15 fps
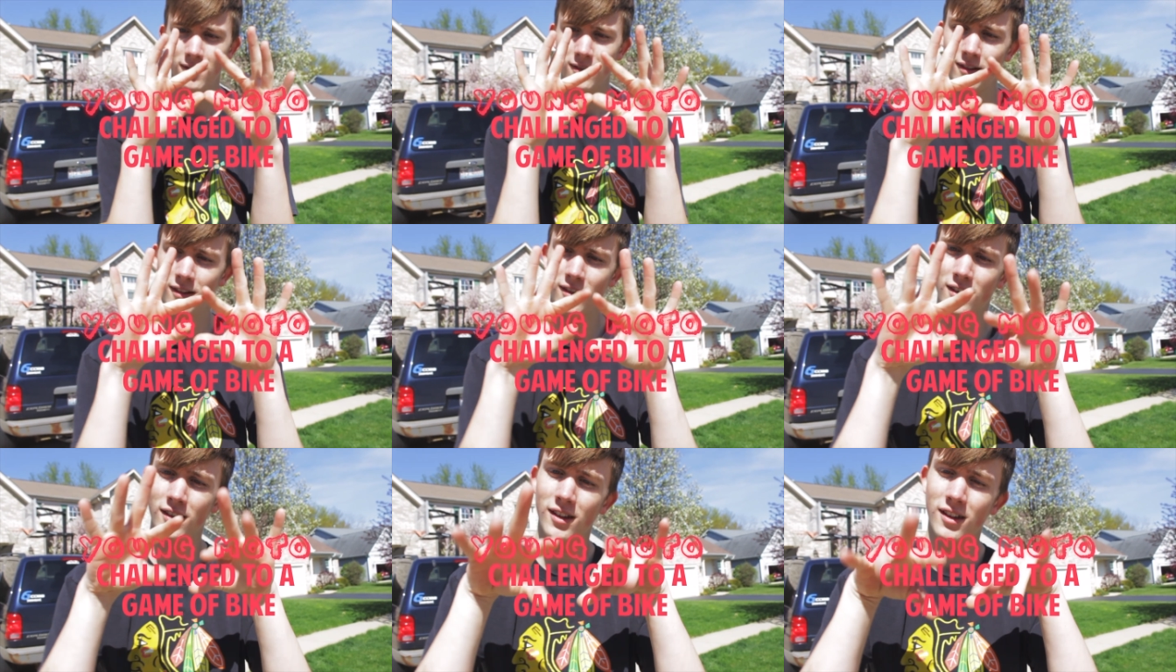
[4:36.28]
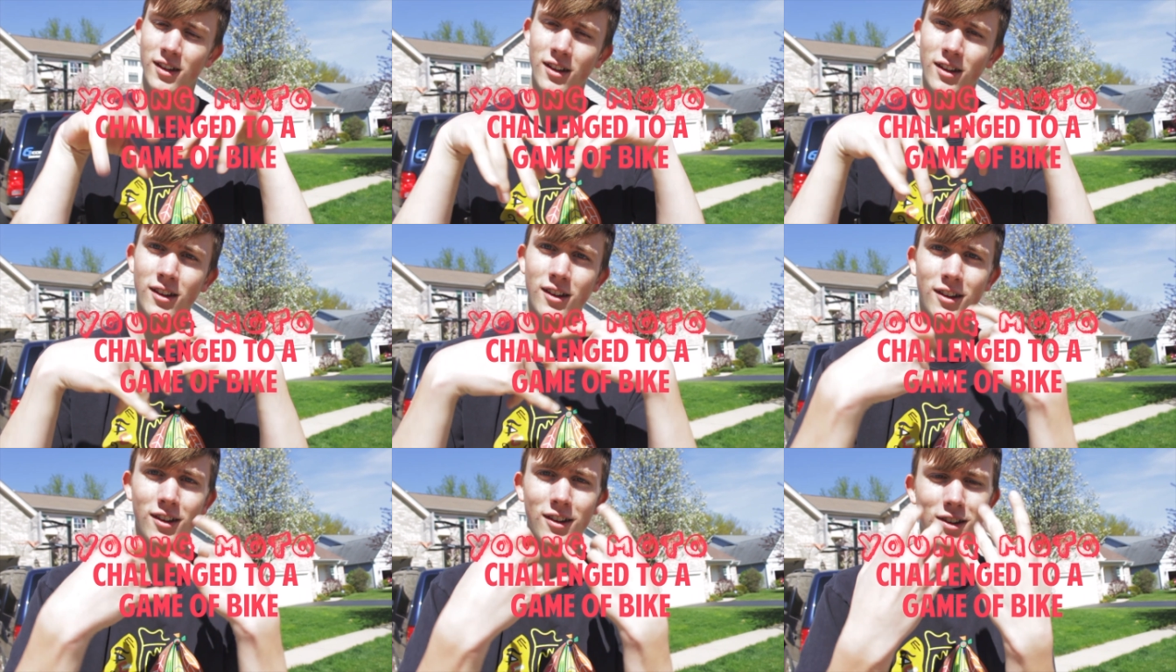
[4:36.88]
Don't you
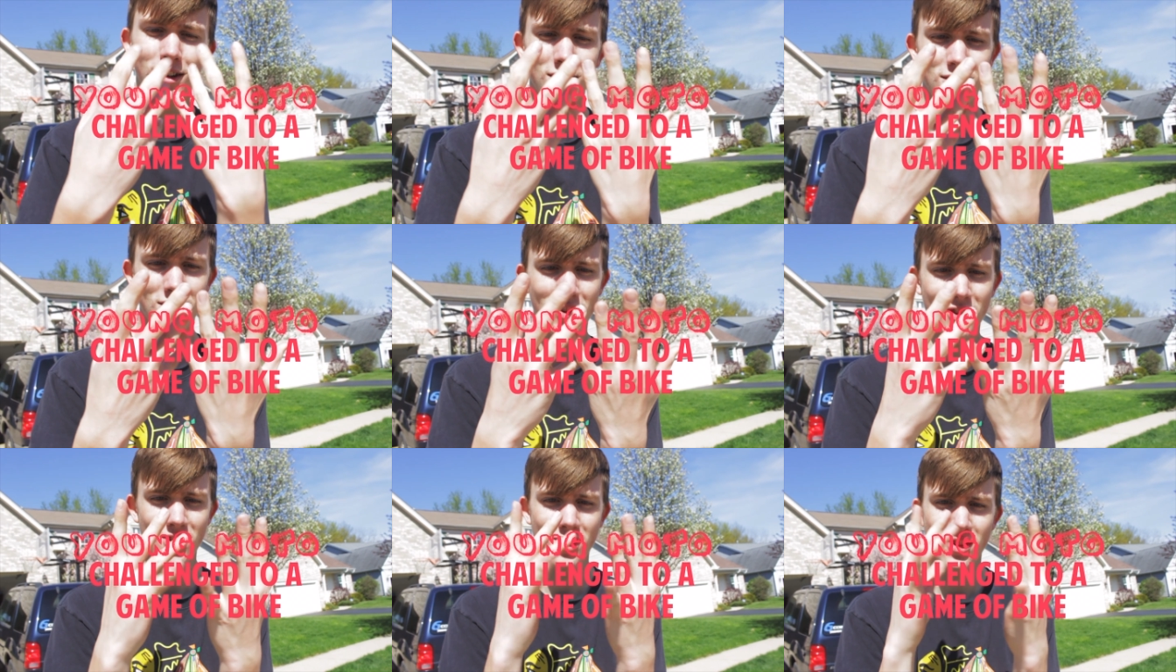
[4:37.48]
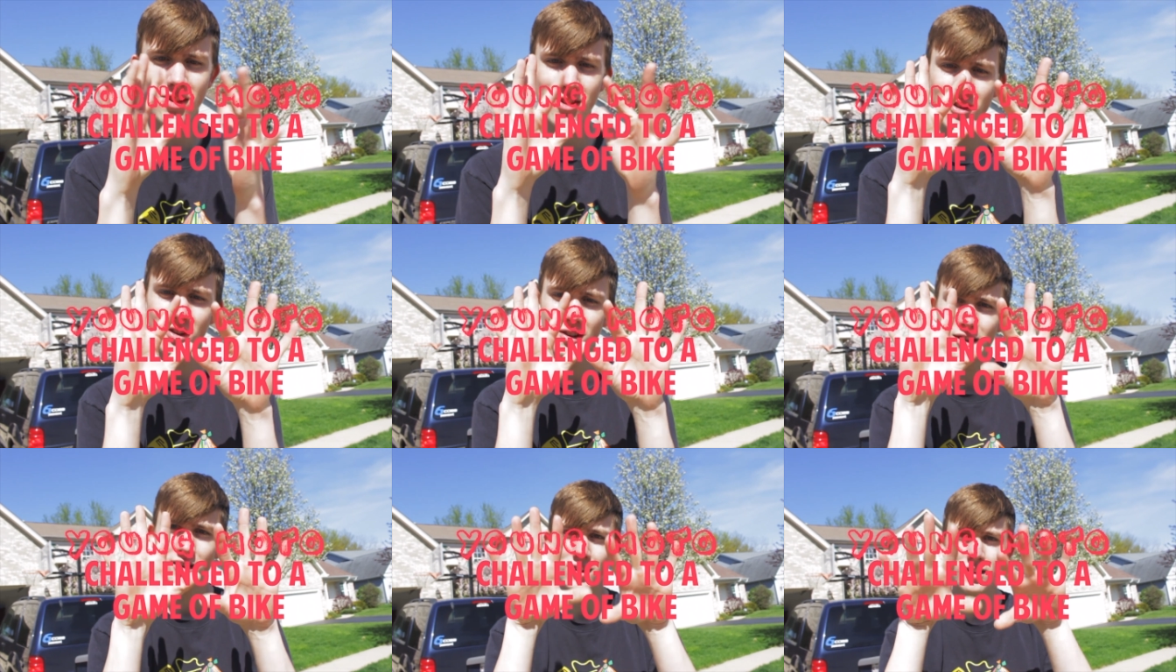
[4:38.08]
let out that
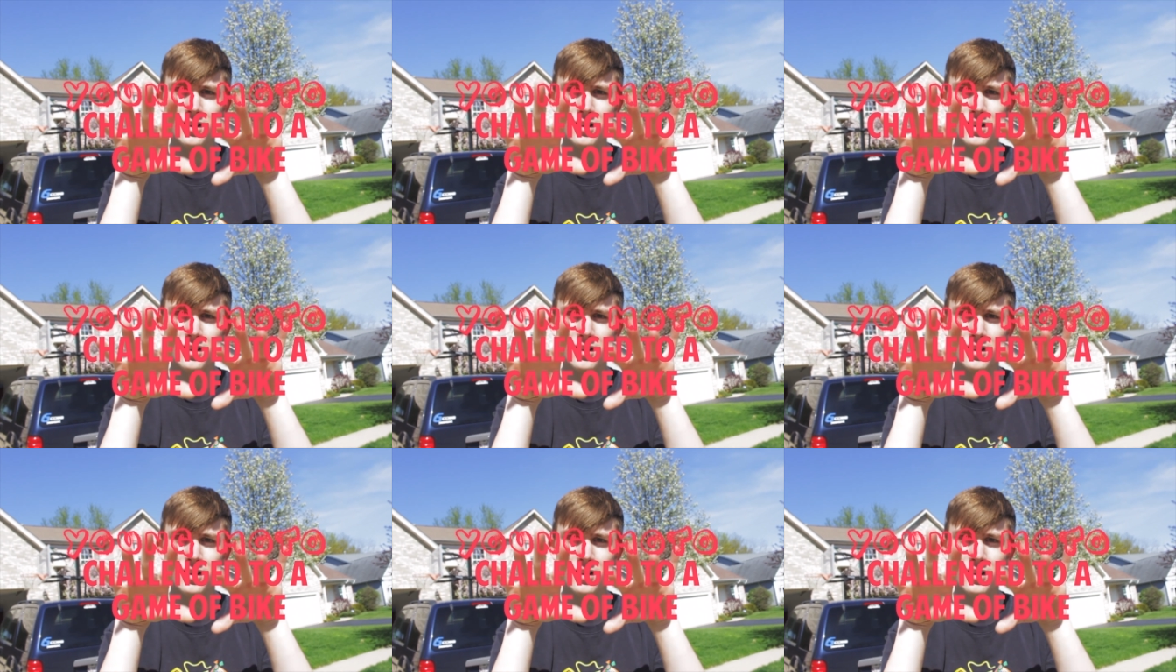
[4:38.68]
antidote.